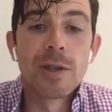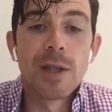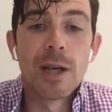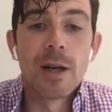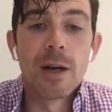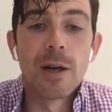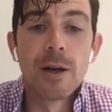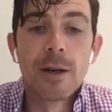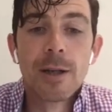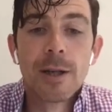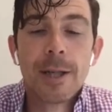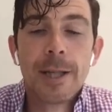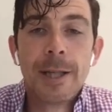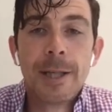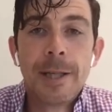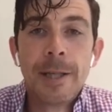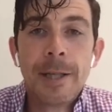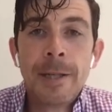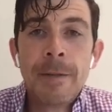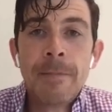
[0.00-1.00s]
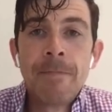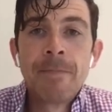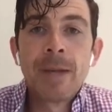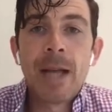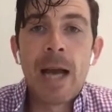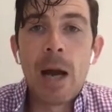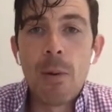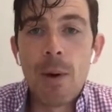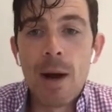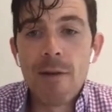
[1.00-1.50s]
consider.
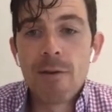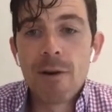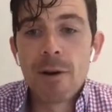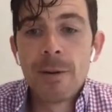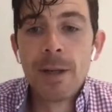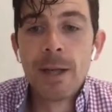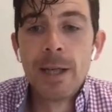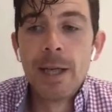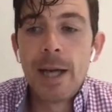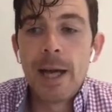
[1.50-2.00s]
However,